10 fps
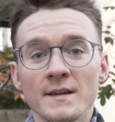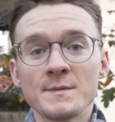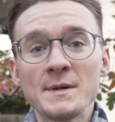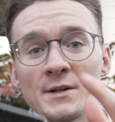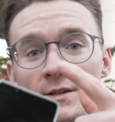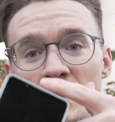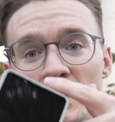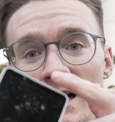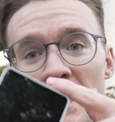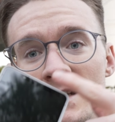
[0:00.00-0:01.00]
The speakers
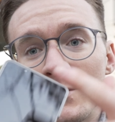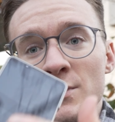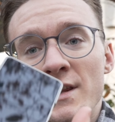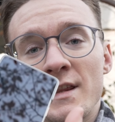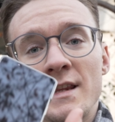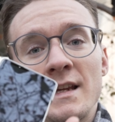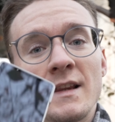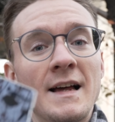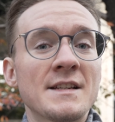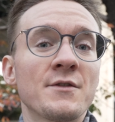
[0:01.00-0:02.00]
here, as with the
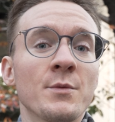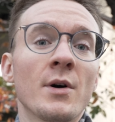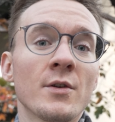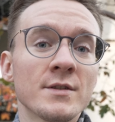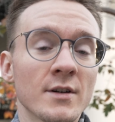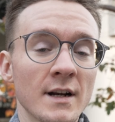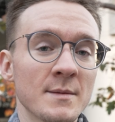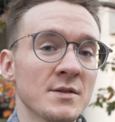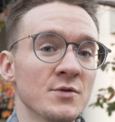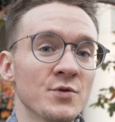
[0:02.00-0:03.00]
last few models, are an
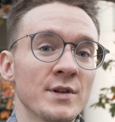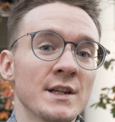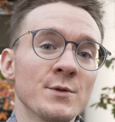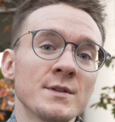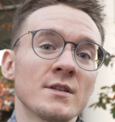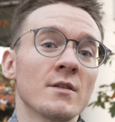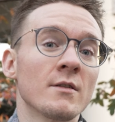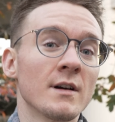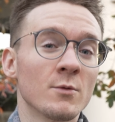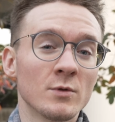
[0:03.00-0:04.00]
absolute joy to use, although
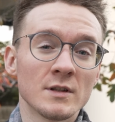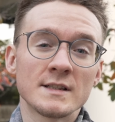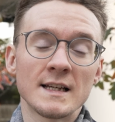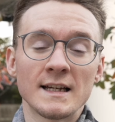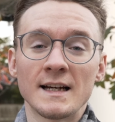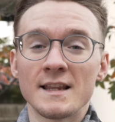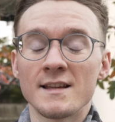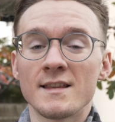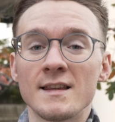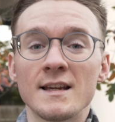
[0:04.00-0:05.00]
I will say I
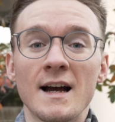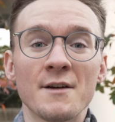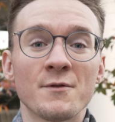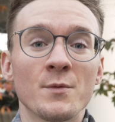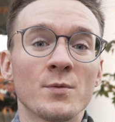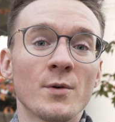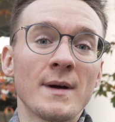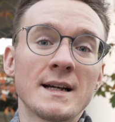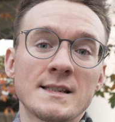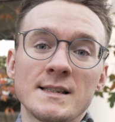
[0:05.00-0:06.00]
think the iPhone Pro
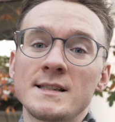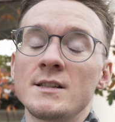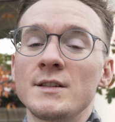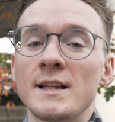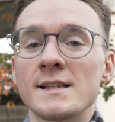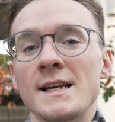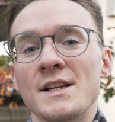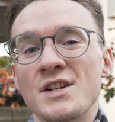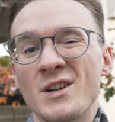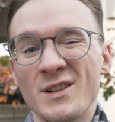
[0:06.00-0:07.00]
Max still does
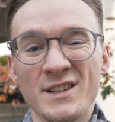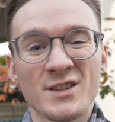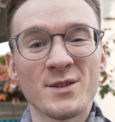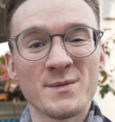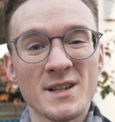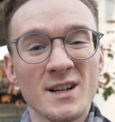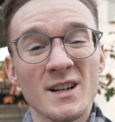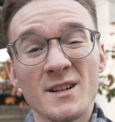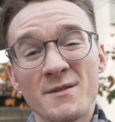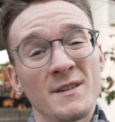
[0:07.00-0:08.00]
edge out in terms
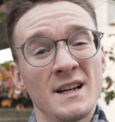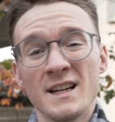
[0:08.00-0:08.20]
of